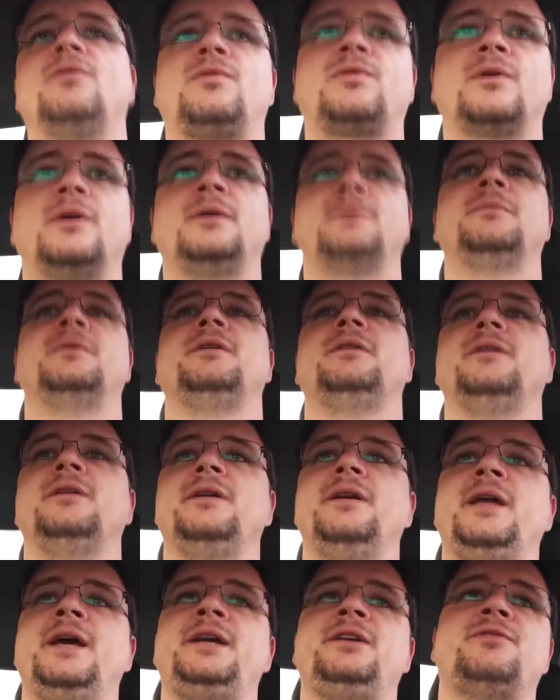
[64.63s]
from
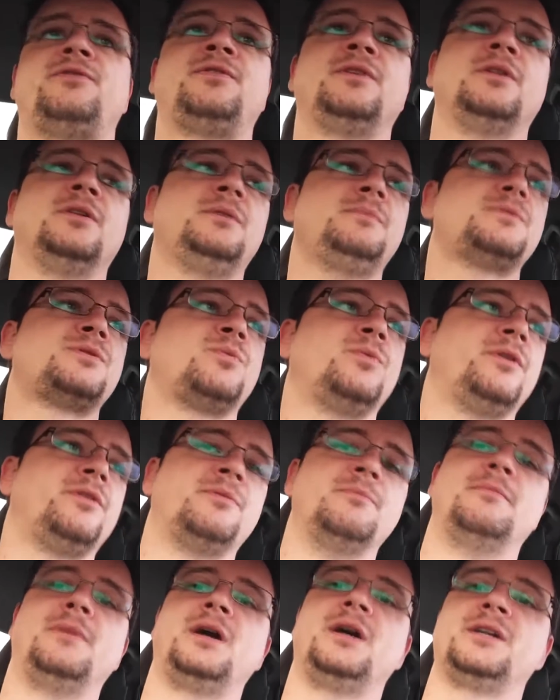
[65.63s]
Nate Phillips
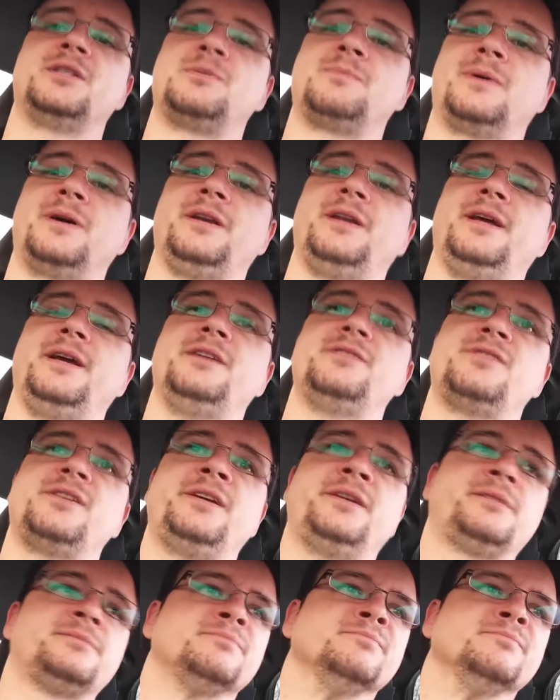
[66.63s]
with Mods by Nazy.